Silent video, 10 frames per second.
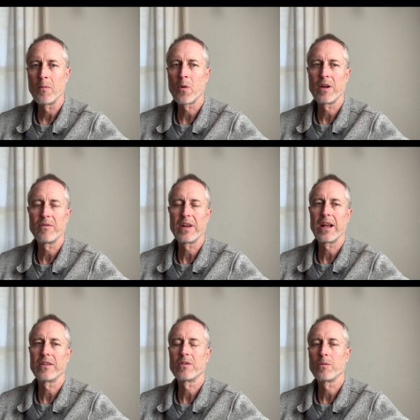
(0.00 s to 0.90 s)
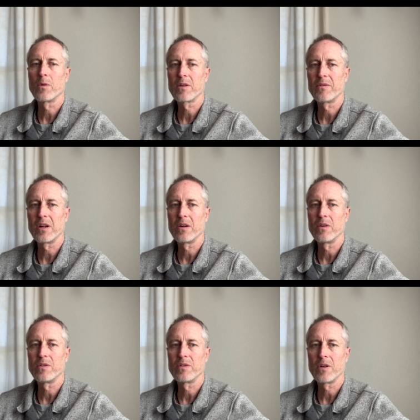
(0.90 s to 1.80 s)
more advanced
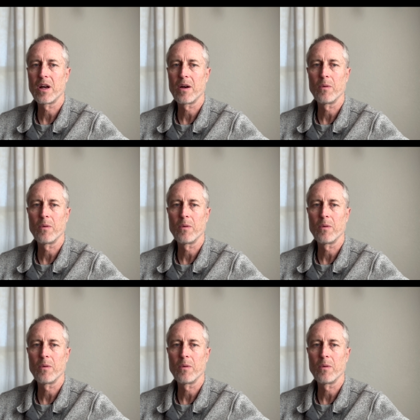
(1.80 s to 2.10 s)
workflows uh,